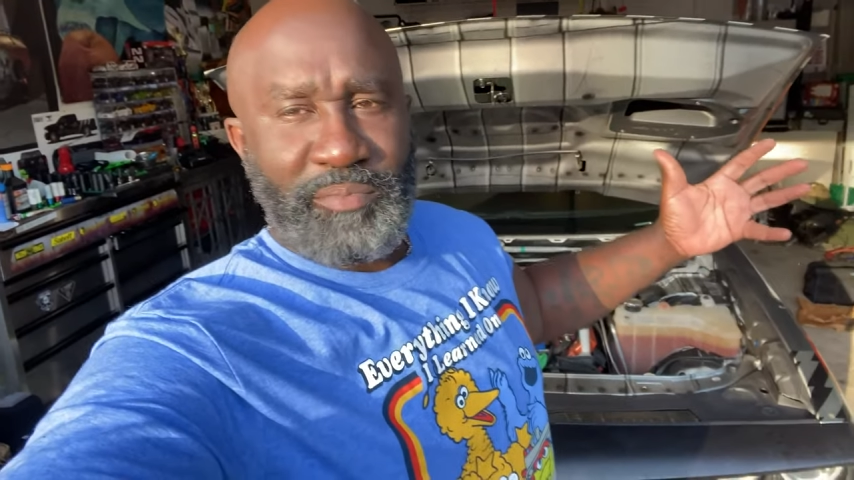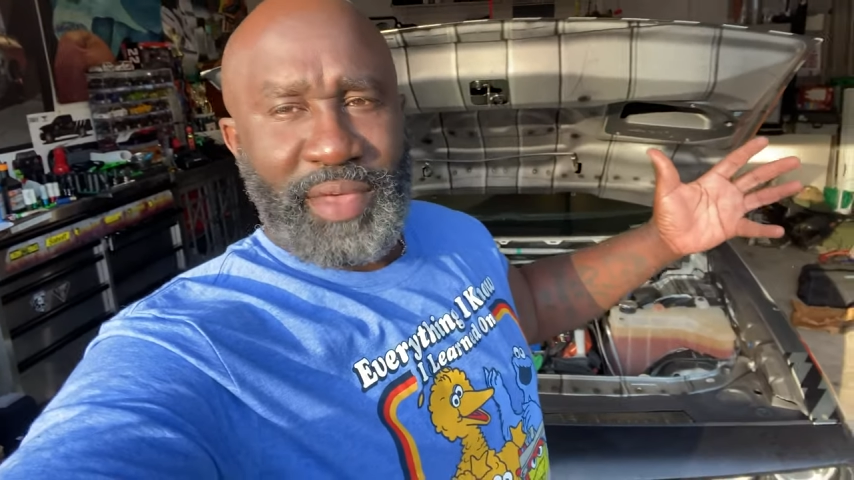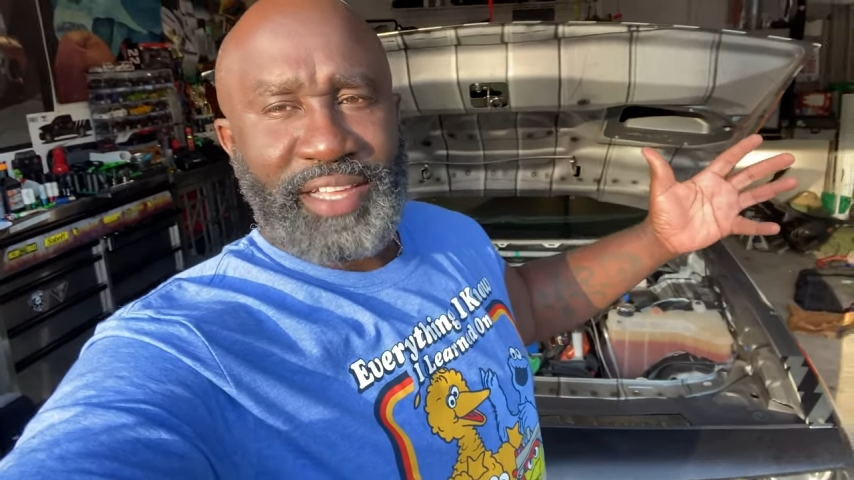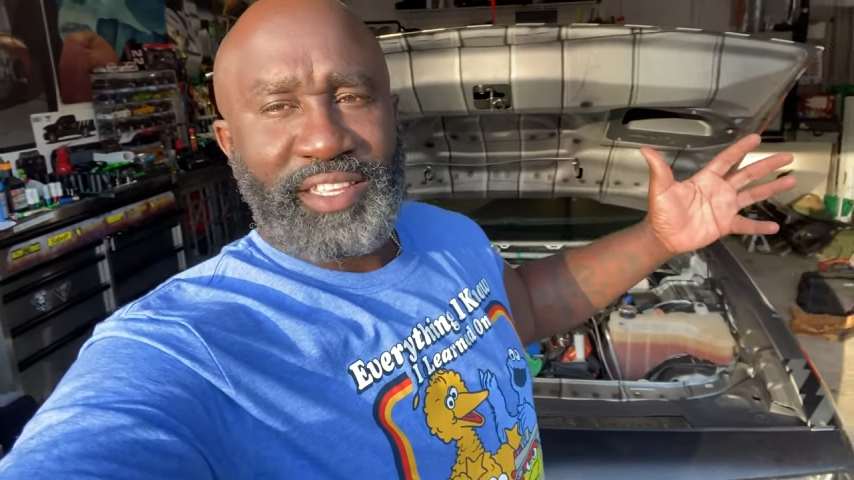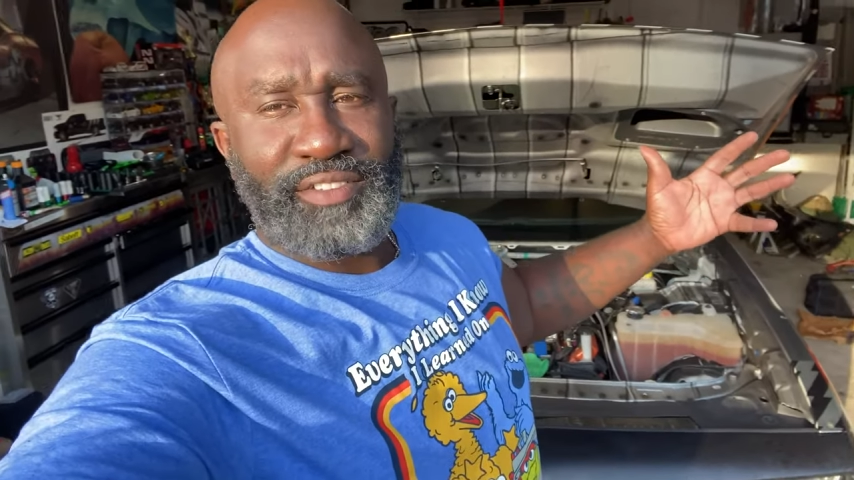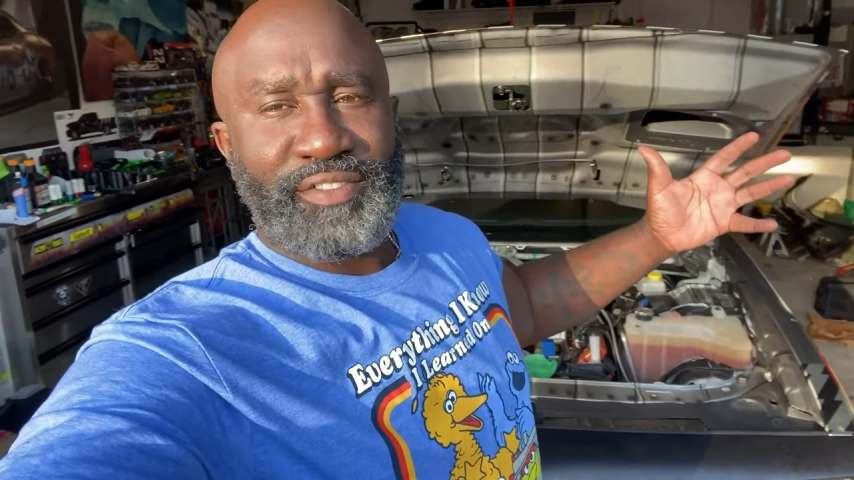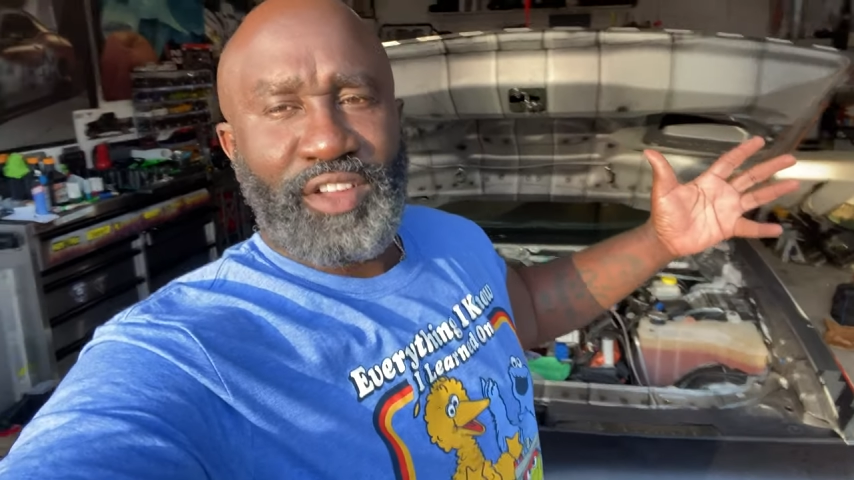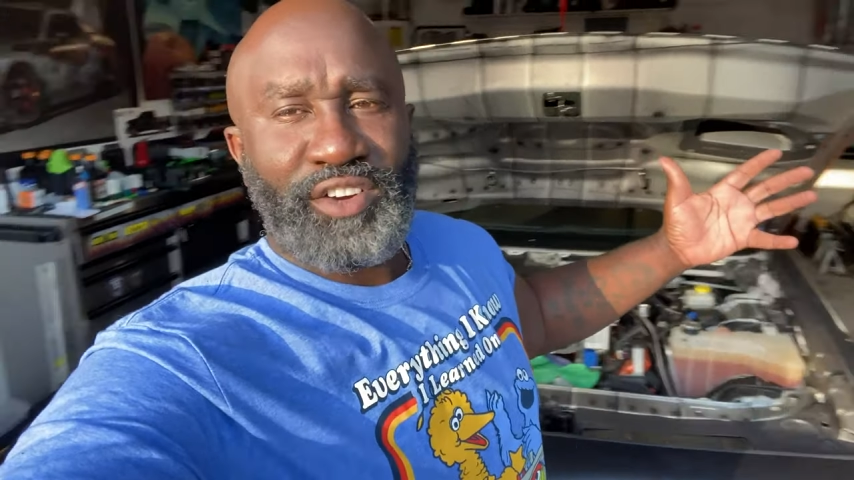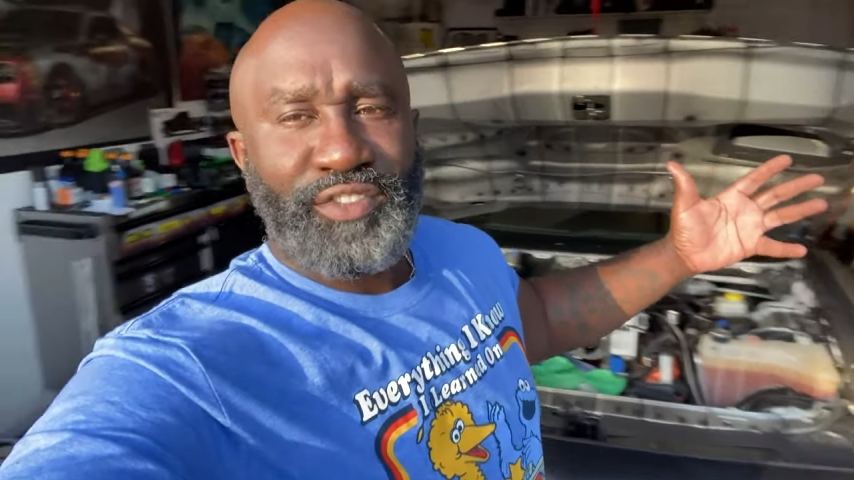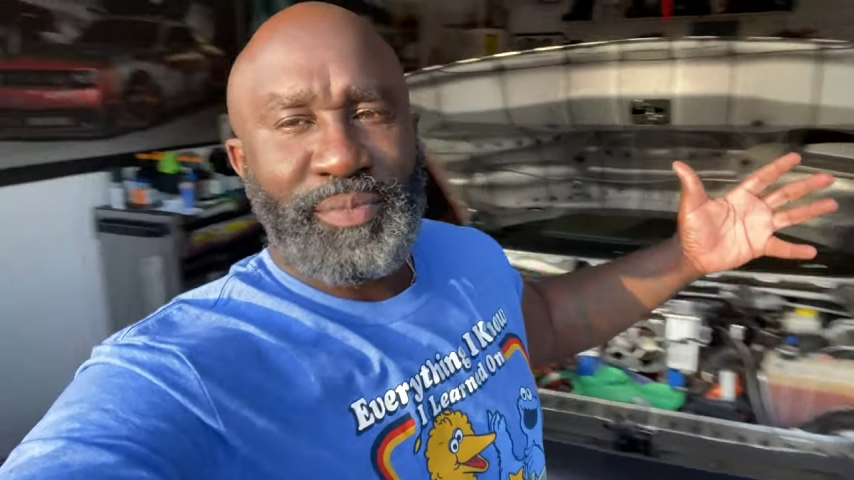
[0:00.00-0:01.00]
back to the
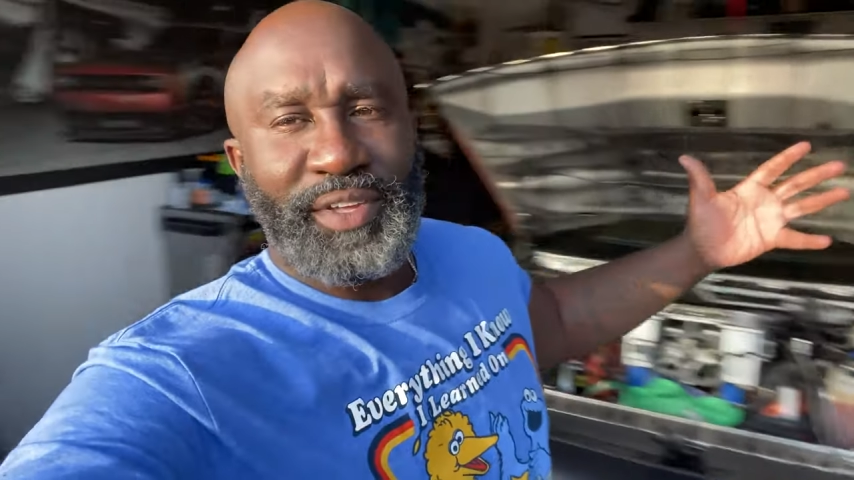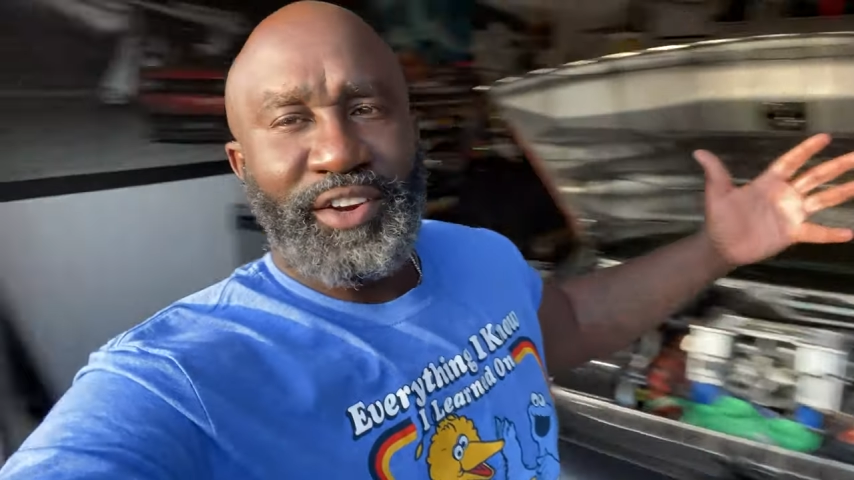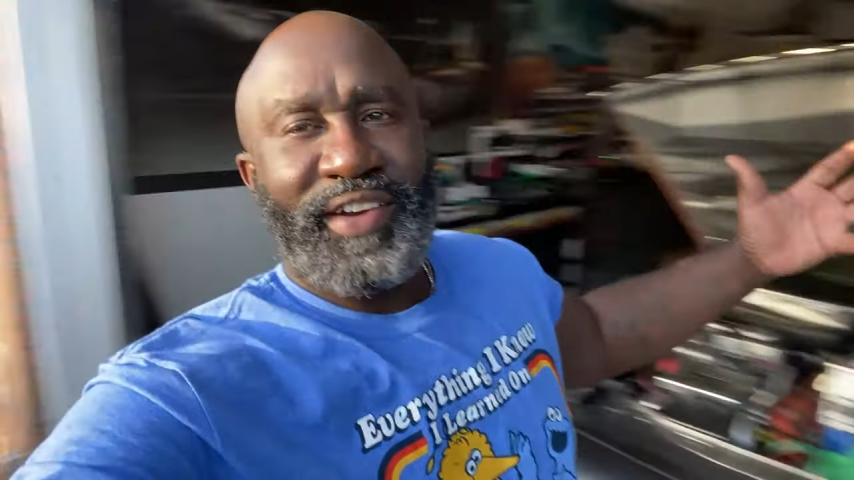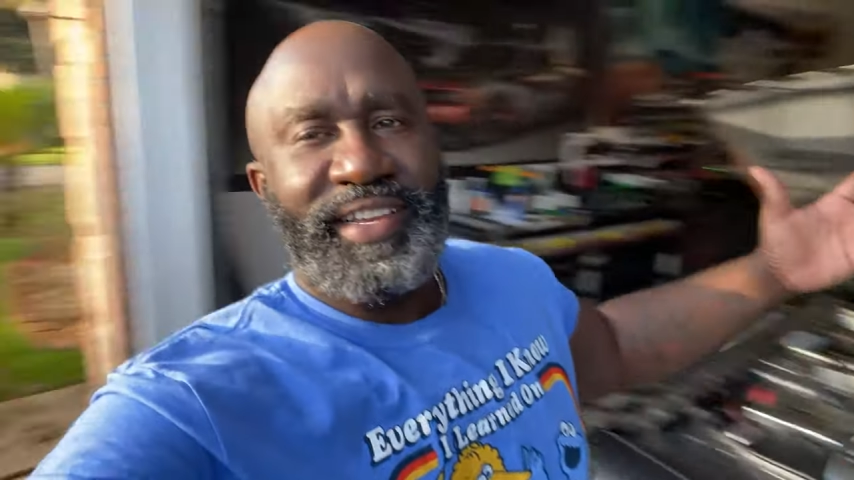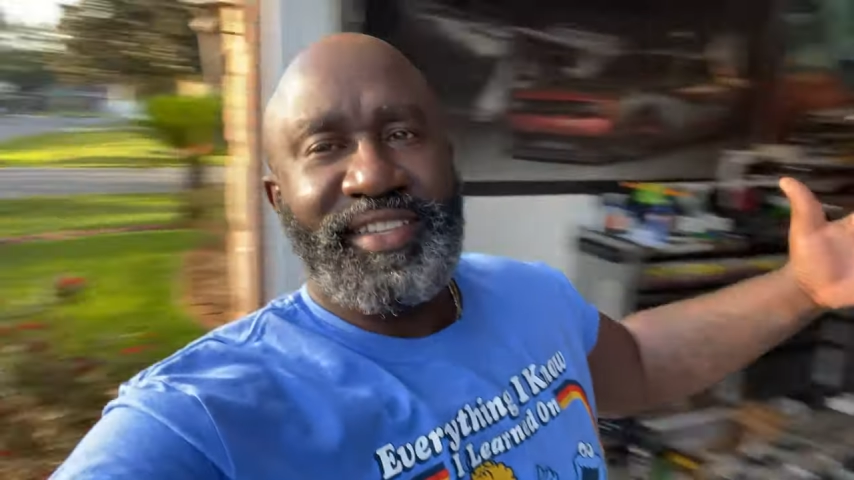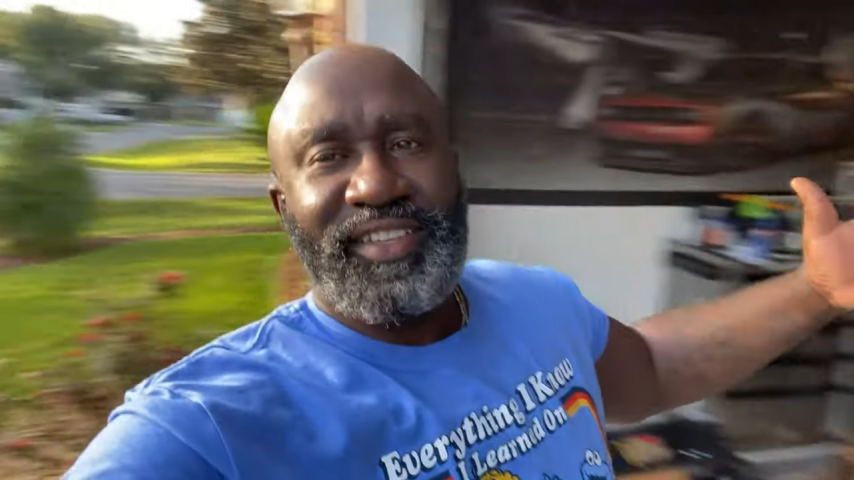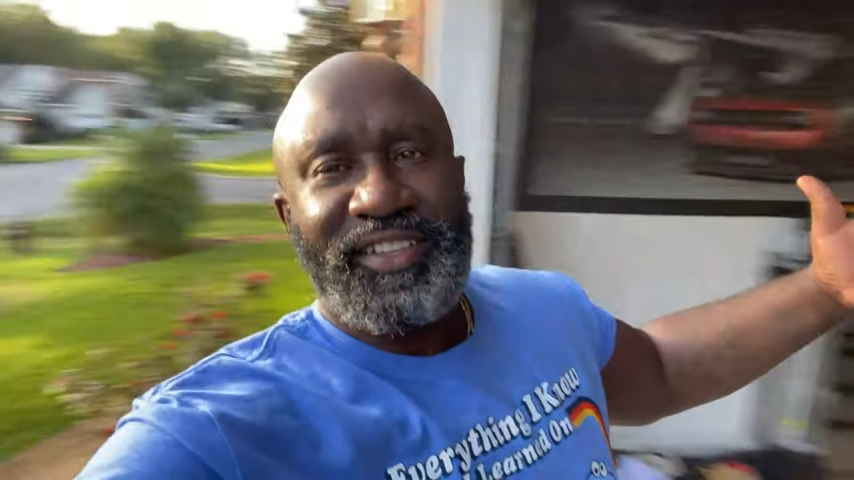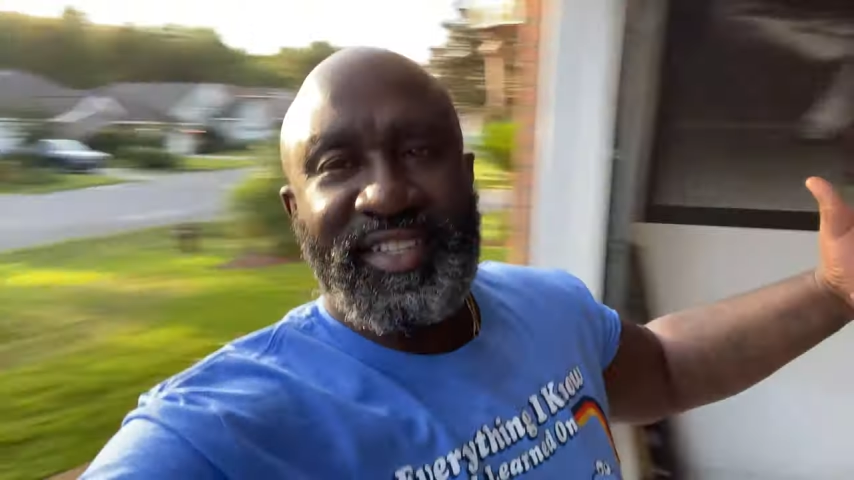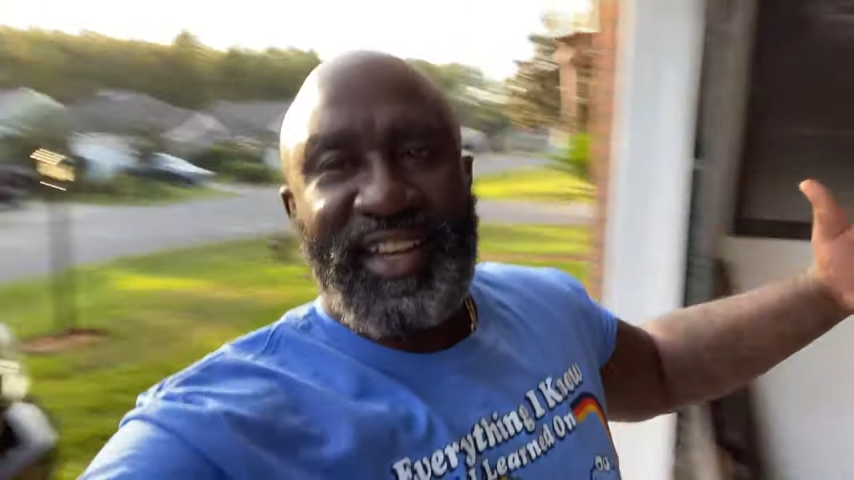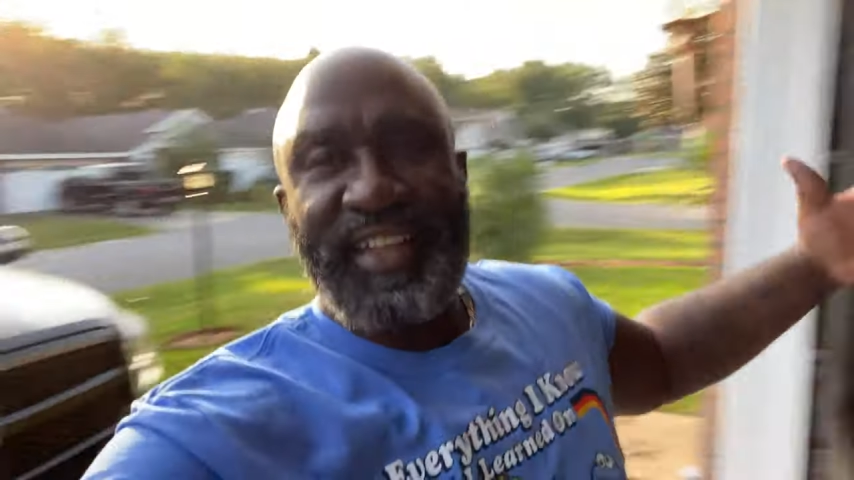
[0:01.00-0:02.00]
vlog from the great
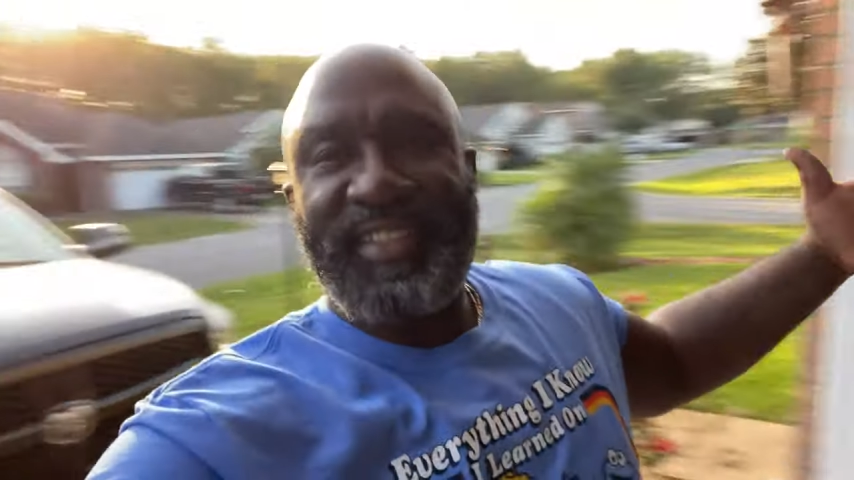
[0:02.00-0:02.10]
Sunshine